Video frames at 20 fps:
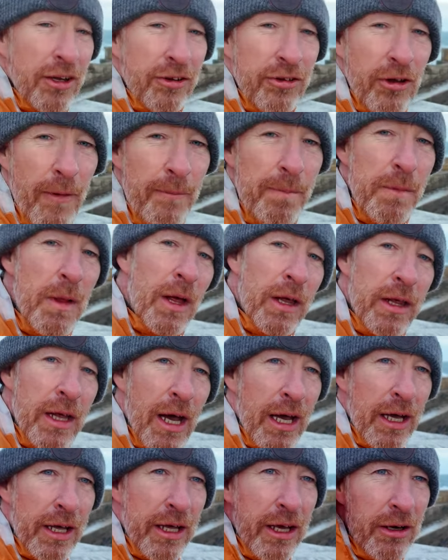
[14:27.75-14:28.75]
So
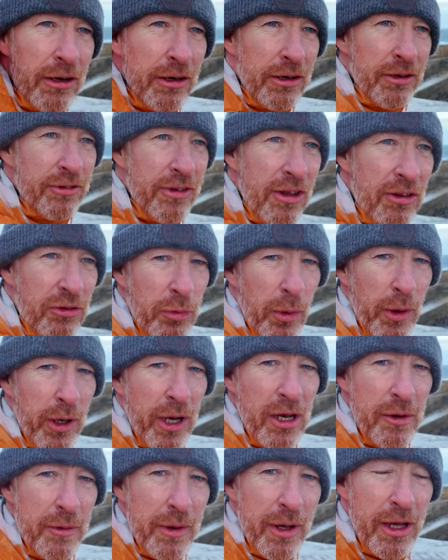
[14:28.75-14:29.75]
yeah, here's this one
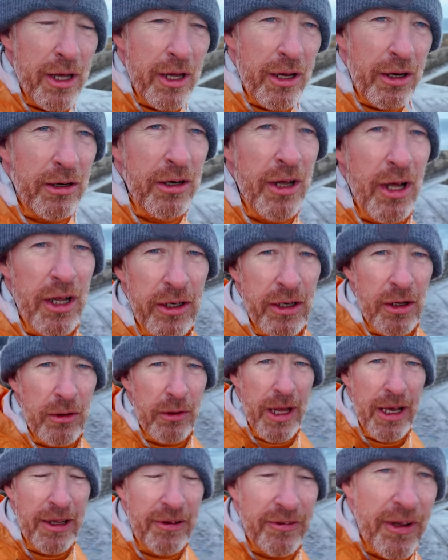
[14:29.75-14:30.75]
anyway here. Now
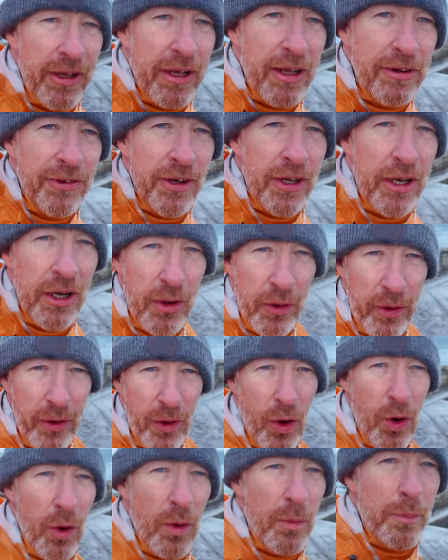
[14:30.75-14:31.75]
next, like I said, I'm gonna
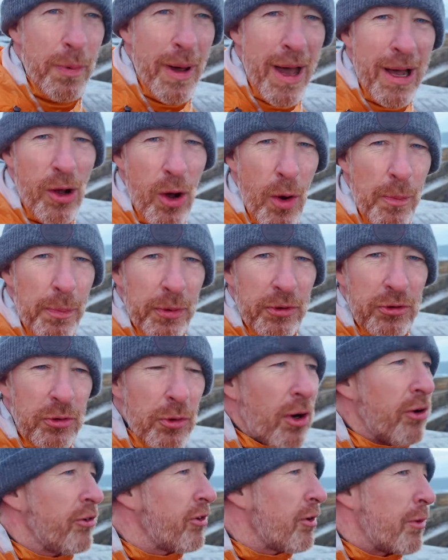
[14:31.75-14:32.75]
go back up
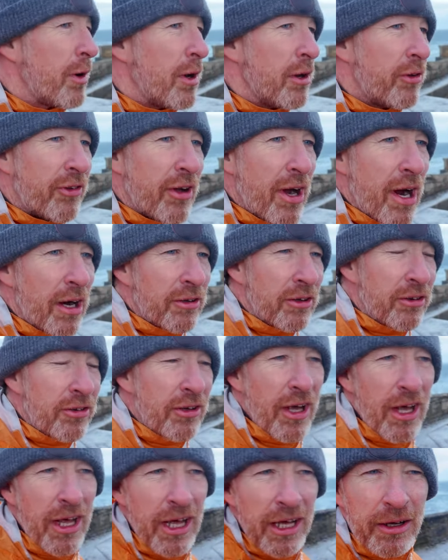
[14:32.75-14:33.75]
towards where I already started
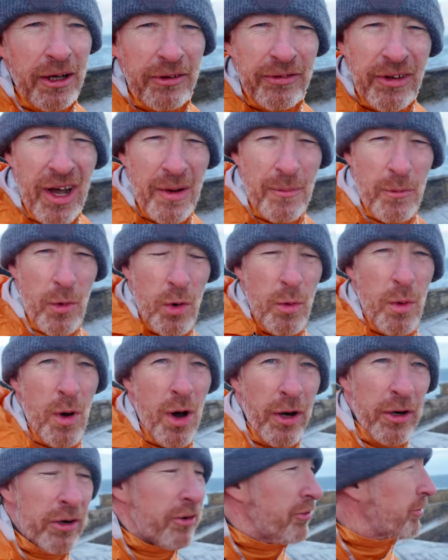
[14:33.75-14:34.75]
because I got more water,